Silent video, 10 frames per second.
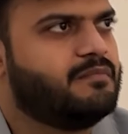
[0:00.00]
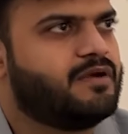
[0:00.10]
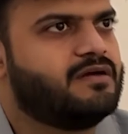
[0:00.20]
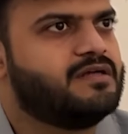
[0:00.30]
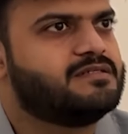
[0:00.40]

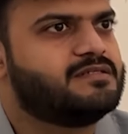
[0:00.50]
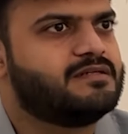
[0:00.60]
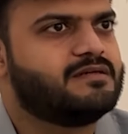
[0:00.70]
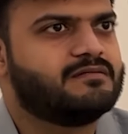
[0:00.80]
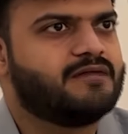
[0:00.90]
because
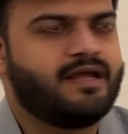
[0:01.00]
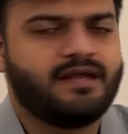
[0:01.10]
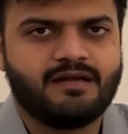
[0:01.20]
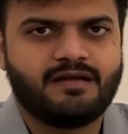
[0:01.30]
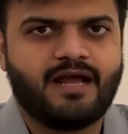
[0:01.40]

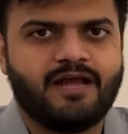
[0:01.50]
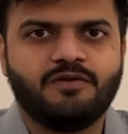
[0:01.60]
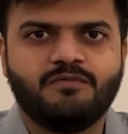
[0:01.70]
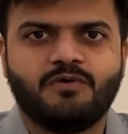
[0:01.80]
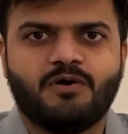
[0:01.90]
I
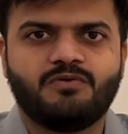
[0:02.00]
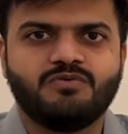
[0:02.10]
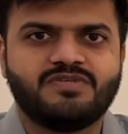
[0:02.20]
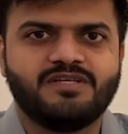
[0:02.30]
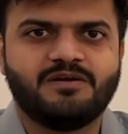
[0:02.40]
kind of got
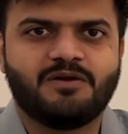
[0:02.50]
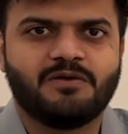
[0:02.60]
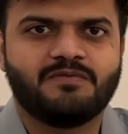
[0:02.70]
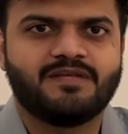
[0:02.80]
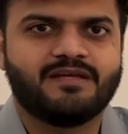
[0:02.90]
to see a
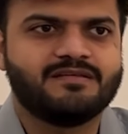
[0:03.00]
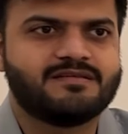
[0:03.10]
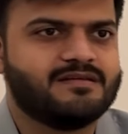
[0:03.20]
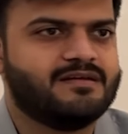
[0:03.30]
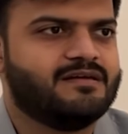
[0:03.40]
lot of
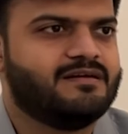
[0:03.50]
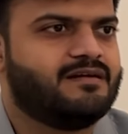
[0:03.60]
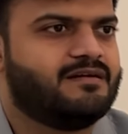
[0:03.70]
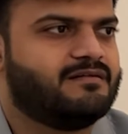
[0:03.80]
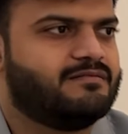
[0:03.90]
things.
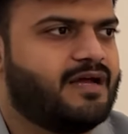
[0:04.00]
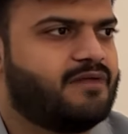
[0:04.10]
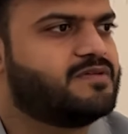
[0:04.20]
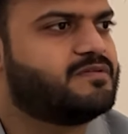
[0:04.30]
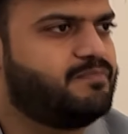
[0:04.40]
I
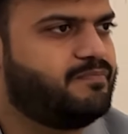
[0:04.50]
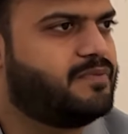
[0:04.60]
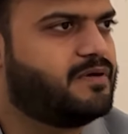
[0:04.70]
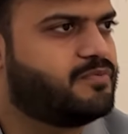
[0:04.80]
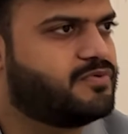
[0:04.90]
was
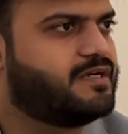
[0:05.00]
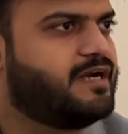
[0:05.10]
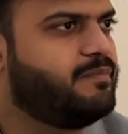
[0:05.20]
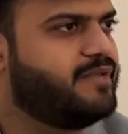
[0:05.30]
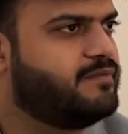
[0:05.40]

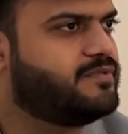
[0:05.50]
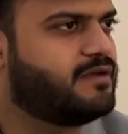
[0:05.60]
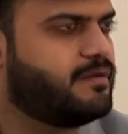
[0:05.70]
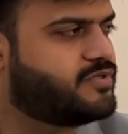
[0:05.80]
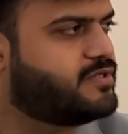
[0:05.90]
posted at
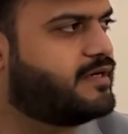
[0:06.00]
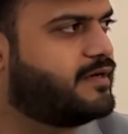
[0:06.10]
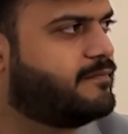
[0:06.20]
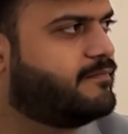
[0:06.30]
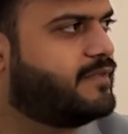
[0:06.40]
BMC
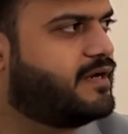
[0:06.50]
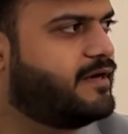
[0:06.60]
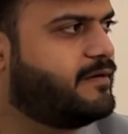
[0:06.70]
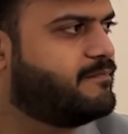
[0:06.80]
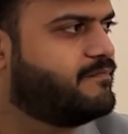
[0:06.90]
Commissionerate,
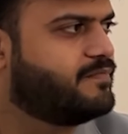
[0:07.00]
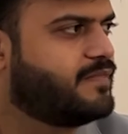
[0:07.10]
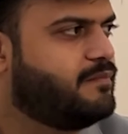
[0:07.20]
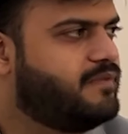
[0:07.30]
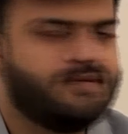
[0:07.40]
right?
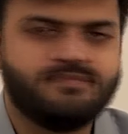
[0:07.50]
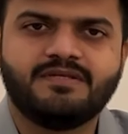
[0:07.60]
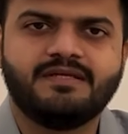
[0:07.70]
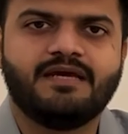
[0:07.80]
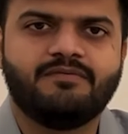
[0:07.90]

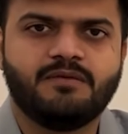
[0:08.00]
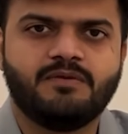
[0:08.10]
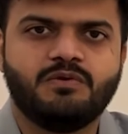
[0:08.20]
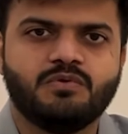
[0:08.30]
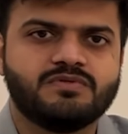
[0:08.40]
BMC,
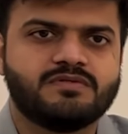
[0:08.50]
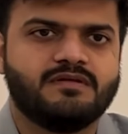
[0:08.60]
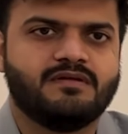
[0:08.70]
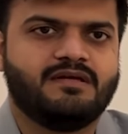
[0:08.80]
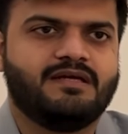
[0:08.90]
everyone knows,
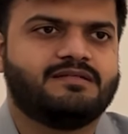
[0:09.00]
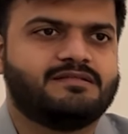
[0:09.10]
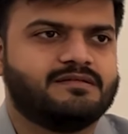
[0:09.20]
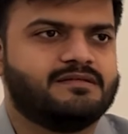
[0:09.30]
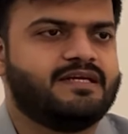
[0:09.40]
it's
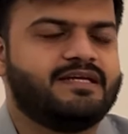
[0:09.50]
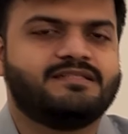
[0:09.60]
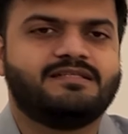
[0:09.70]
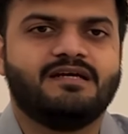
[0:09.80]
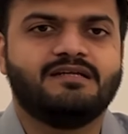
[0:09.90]

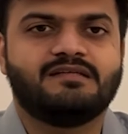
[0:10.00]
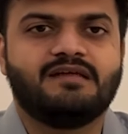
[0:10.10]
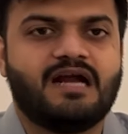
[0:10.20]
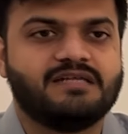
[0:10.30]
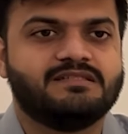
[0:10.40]
Asia's
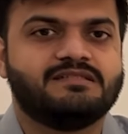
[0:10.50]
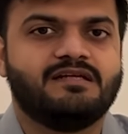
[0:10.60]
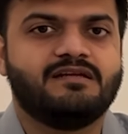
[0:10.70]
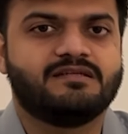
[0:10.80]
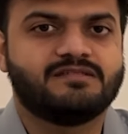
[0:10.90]
largest
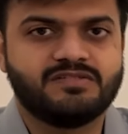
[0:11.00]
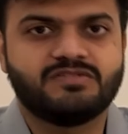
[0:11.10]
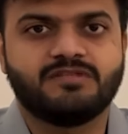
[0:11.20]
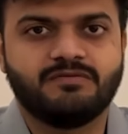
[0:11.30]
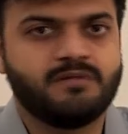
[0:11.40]
and
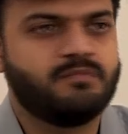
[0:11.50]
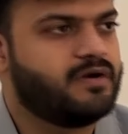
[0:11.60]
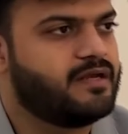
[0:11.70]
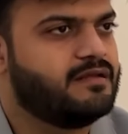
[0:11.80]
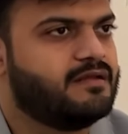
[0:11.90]
richest civic
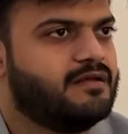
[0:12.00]
body.